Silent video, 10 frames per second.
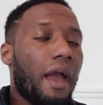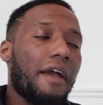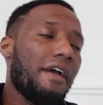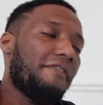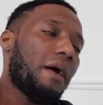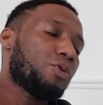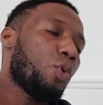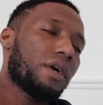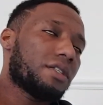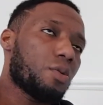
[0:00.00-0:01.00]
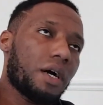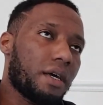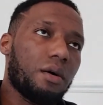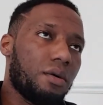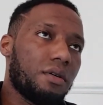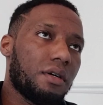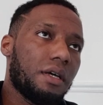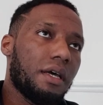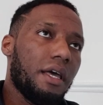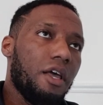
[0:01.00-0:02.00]
If, if I'm talking to a girl,
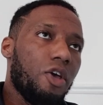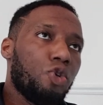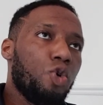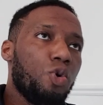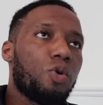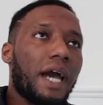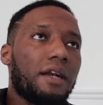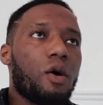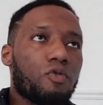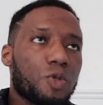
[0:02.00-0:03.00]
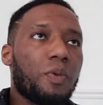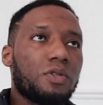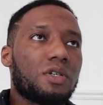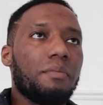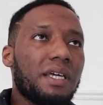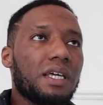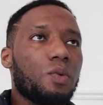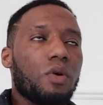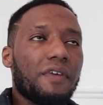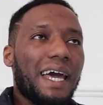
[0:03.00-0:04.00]
you cannot respond to
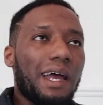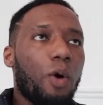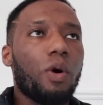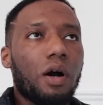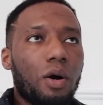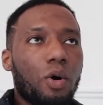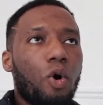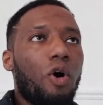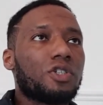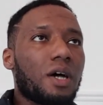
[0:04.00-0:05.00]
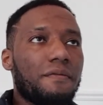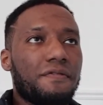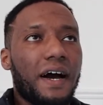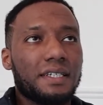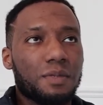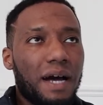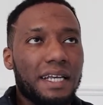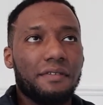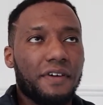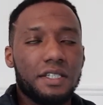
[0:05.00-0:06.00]
me with LOL or some fat
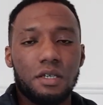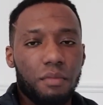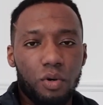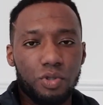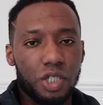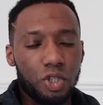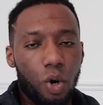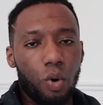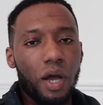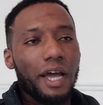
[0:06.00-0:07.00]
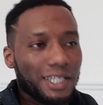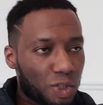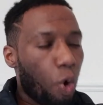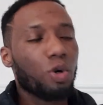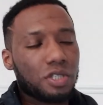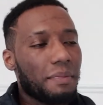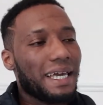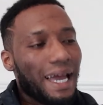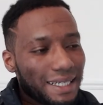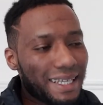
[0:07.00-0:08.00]
smiley face emoji. No, talk to
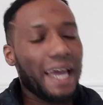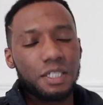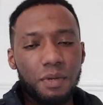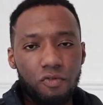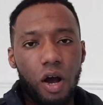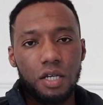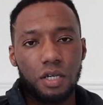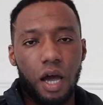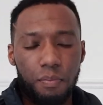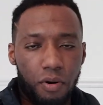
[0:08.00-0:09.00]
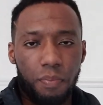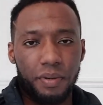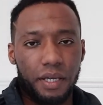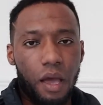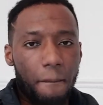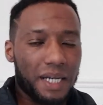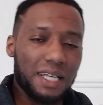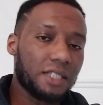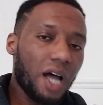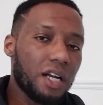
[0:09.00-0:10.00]
me, text me Ras Clark properly. Because
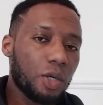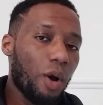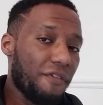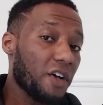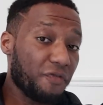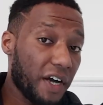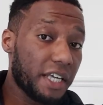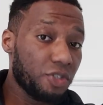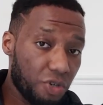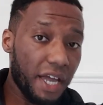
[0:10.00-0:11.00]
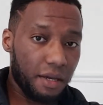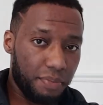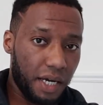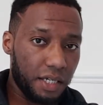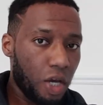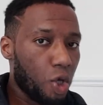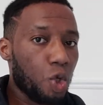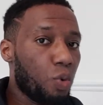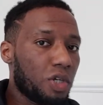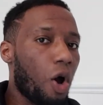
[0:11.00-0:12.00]
I don't know, if I was fucking Drake, blood,
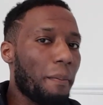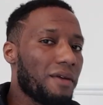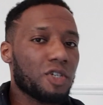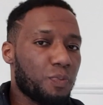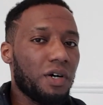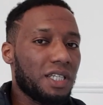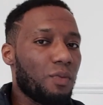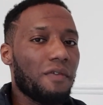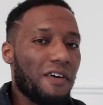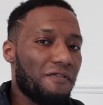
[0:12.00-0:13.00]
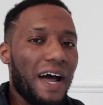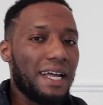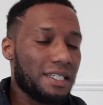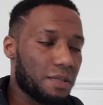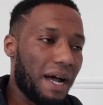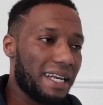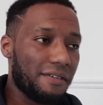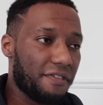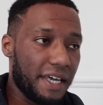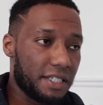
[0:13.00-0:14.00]
you would not be responding with a fight, smiley
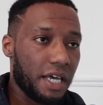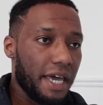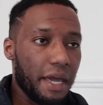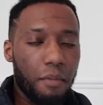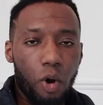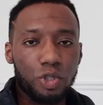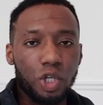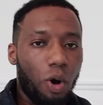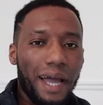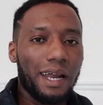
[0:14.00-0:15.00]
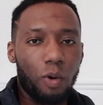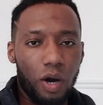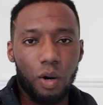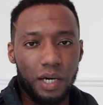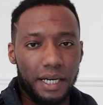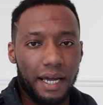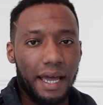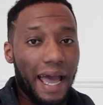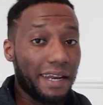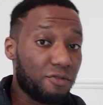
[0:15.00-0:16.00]
face emoji or LOL and that.
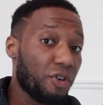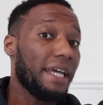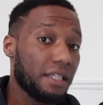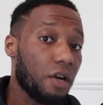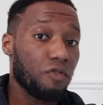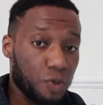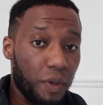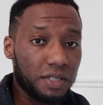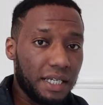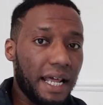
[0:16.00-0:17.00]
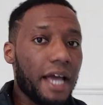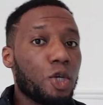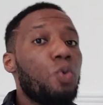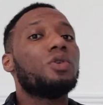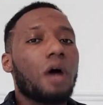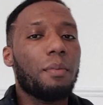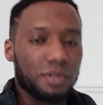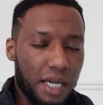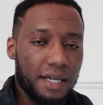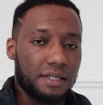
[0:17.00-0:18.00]
And if Drake didn't respond to that, you will double
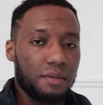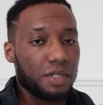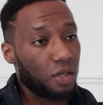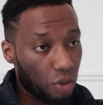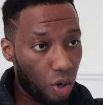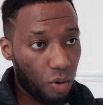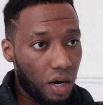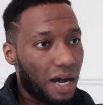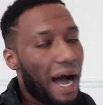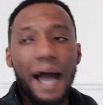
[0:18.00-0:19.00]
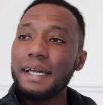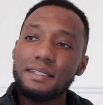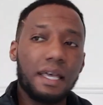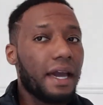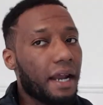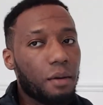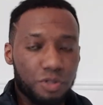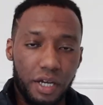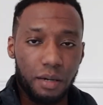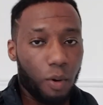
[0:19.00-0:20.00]
text him. So you know what? I ain't saying I'm
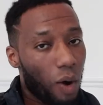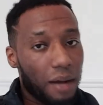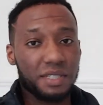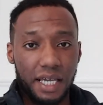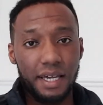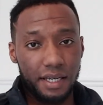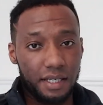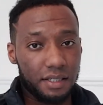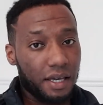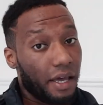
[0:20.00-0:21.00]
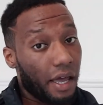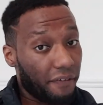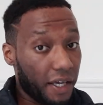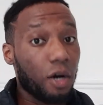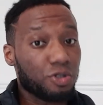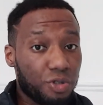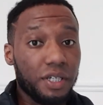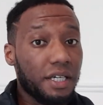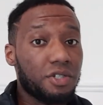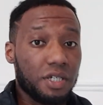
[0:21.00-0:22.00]
Drake, but what I'm saying is, if a girl's
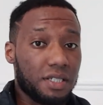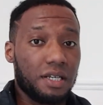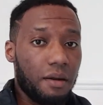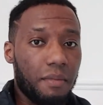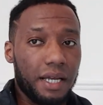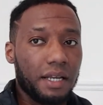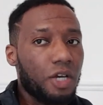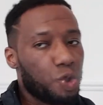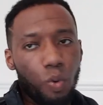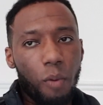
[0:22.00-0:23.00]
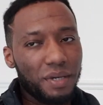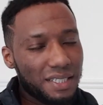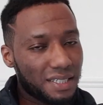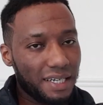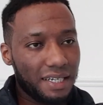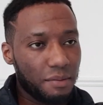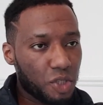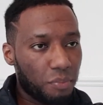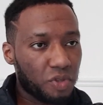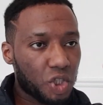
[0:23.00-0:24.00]
truly interested in a man, she won't be sending him
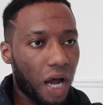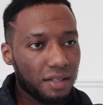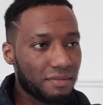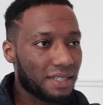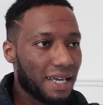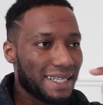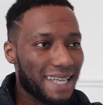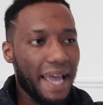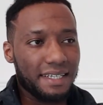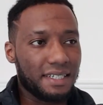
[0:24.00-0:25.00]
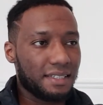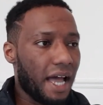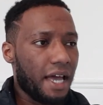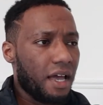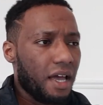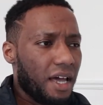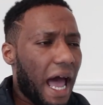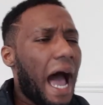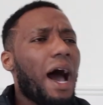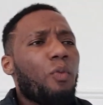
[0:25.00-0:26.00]
some done texts that
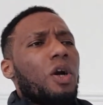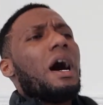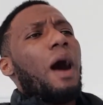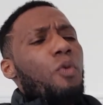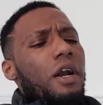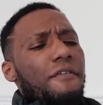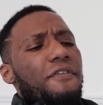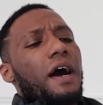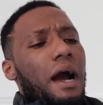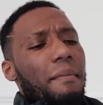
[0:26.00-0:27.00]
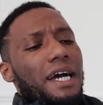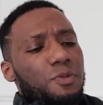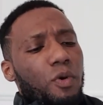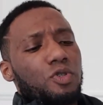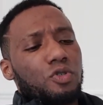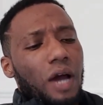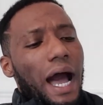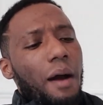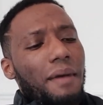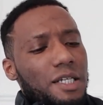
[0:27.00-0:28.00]
like, how, what, the, what the fuck am I supposed to?
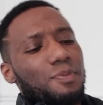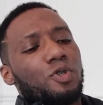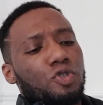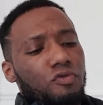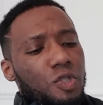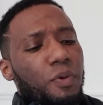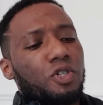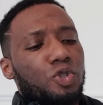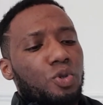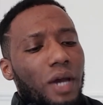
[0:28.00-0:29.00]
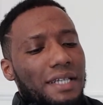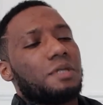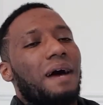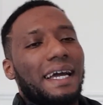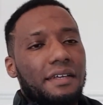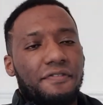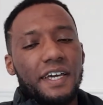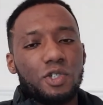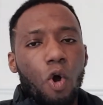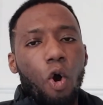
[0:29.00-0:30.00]
How am I supposed to respond to a smiley
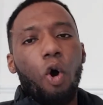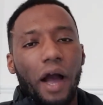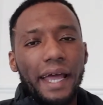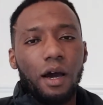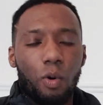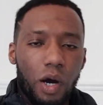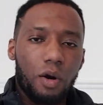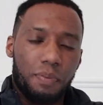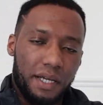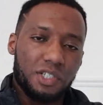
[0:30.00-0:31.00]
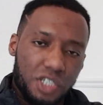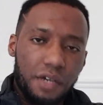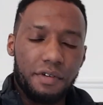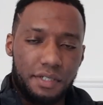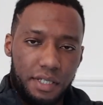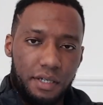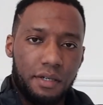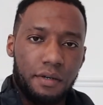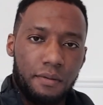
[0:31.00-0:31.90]
face or LOL? Blood? Seriously.